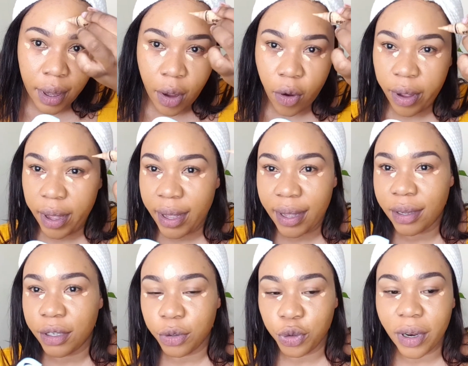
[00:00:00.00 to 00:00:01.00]
Okay,
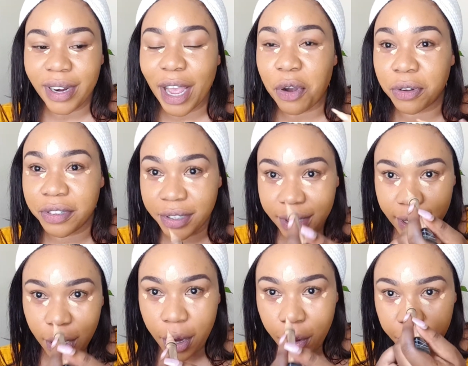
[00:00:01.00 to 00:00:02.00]
usually I
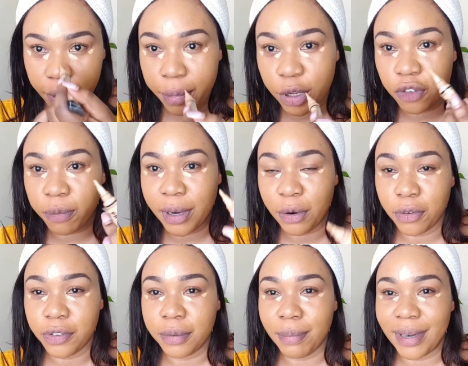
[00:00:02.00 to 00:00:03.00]
conceal on the bridge of my
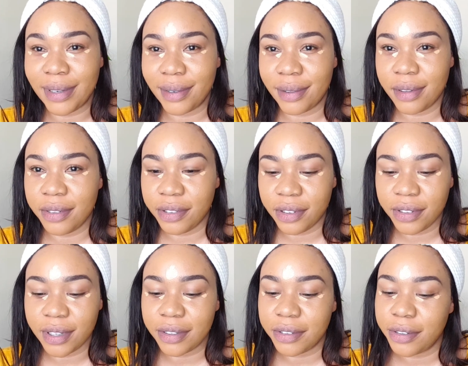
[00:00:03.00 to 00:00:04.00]
nose, but this is just
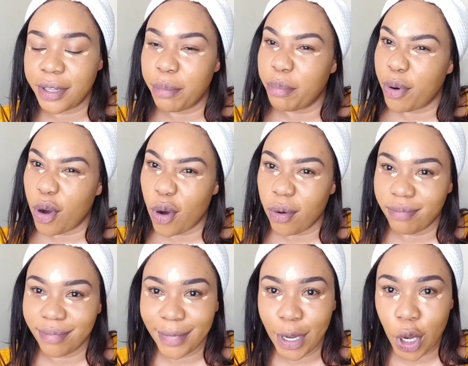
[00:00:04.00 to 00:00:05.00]
a simple
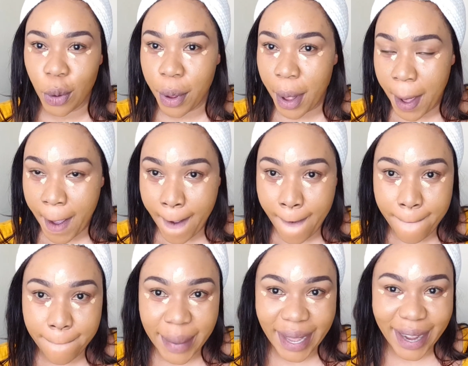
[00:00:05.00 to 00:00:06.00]

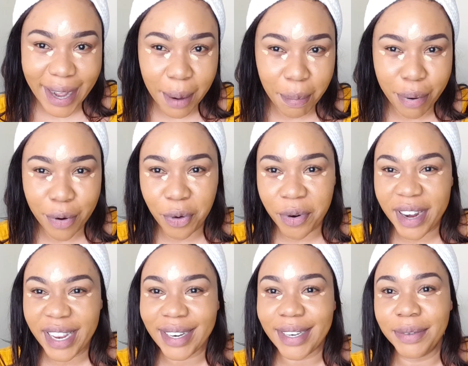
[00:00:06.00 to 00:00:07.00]
makeup, no
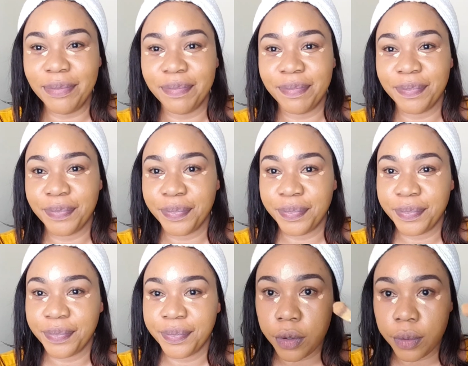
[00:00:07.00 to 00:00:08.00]
need.
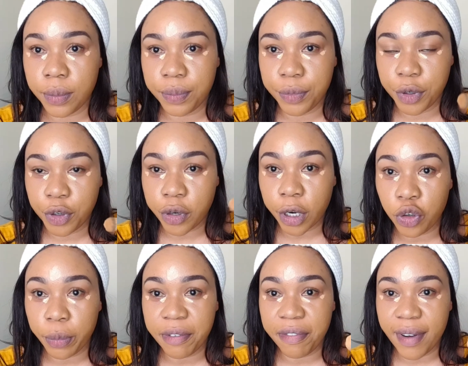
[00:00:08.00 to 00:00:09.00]
Try
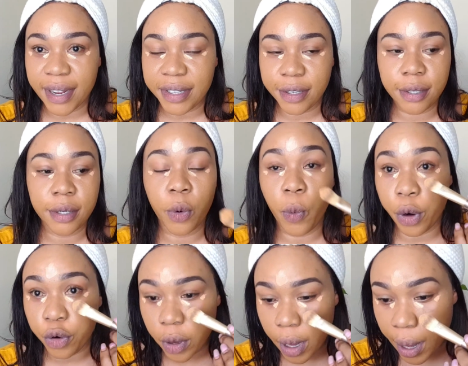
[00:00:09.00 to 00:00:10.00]
to be fast when
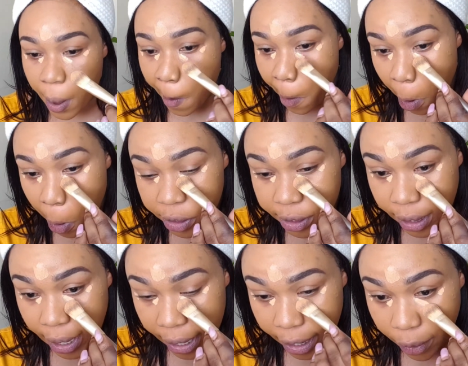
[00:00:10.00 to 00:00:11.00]
you are
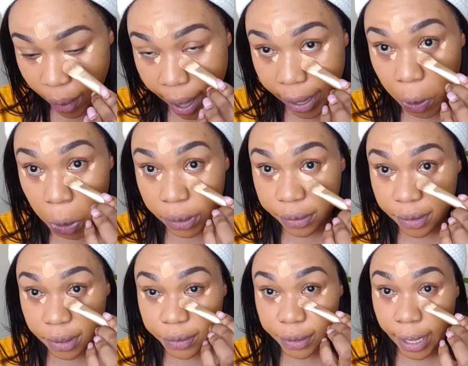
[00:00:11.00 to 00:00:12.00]
concealing under your eye, because
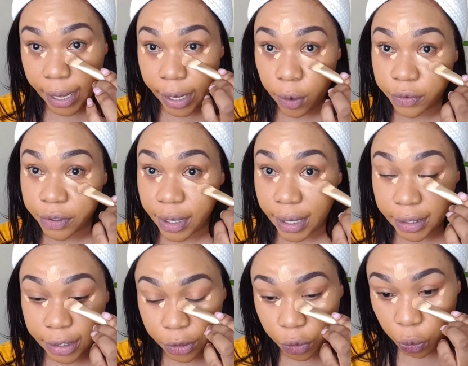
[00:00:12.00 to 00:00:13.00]
these LA concealer
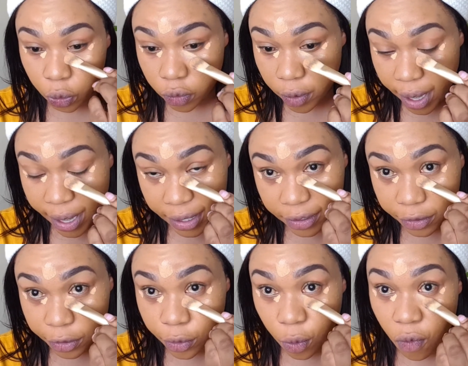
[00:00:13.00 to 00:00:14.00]
tend to dry so